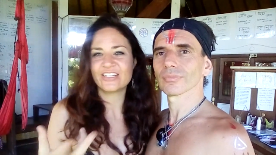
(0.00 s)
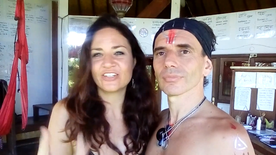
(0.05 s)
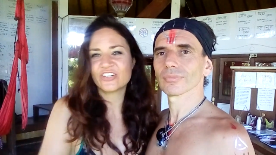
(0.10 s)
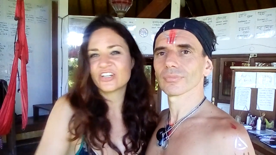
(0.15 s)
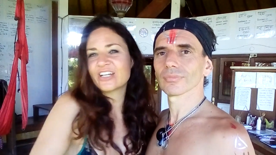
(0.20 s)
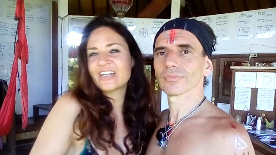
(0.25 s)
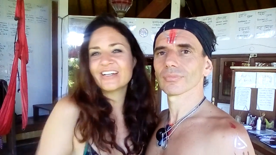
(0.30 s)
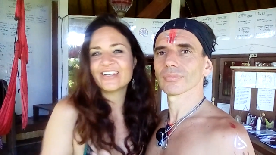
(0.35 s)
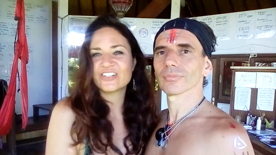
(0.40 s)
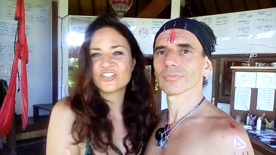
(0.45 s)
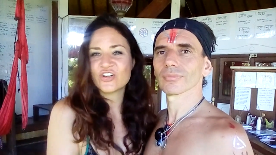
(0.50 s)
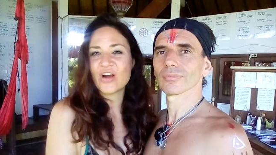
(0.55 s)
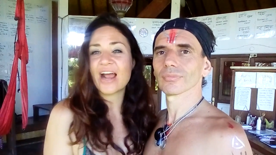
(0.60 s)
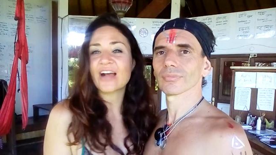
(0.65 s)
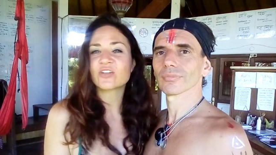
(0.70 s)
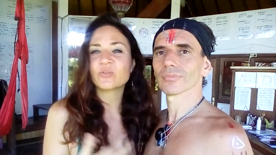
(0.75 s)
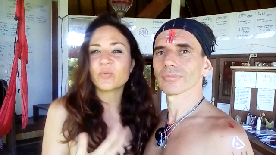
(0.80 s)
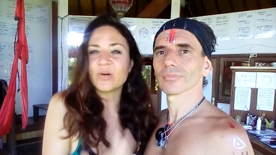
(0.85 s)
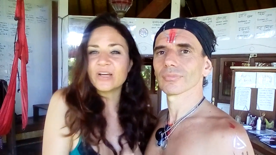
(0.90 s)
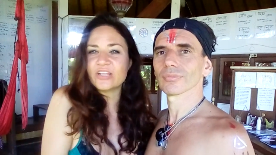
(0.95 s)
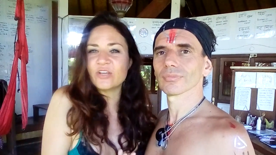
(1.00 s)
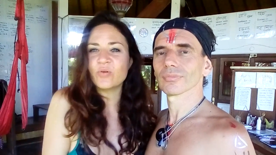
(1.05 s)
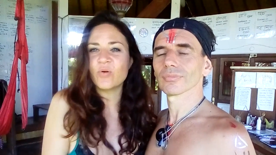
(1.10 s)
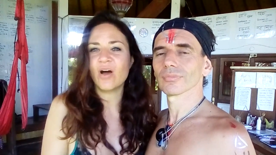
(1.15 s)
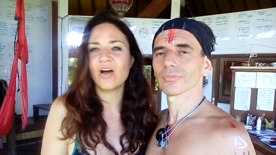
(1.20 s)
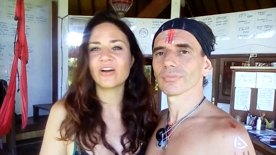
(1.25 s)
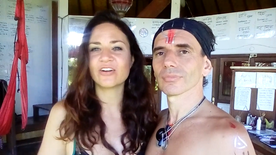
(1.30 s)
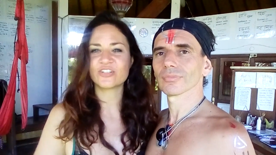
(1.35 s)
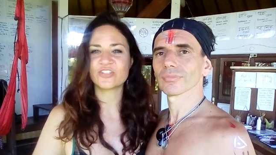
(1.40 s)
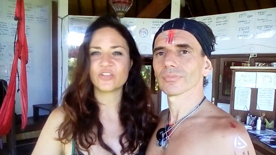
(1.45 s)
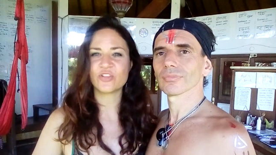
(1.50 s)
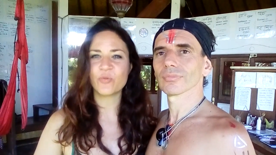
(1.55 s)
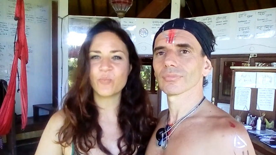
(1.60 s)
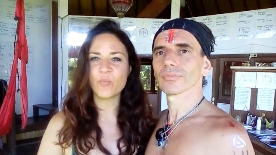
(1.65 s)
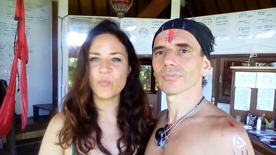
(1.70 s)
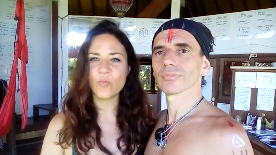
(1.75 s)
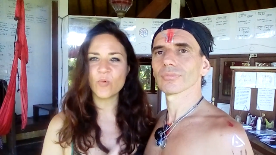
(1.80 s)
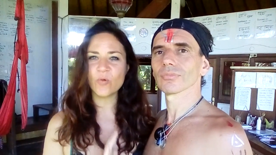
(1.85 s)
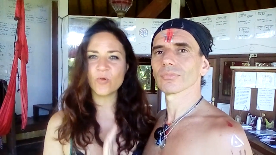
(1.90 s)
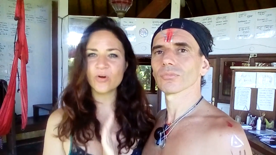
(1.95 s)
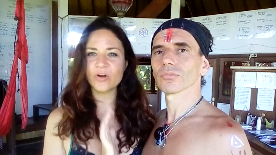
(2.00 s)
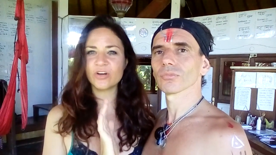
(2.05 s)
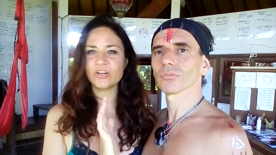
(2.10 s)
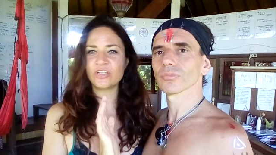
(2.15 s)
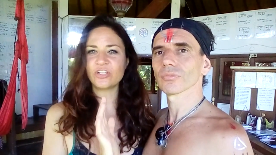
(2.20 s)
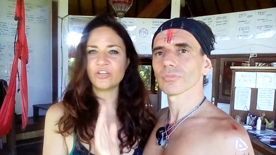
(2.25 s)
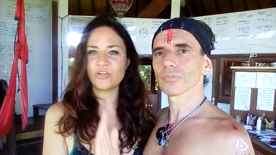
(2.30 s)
Speaker 1: You're going to attract what you are. So the more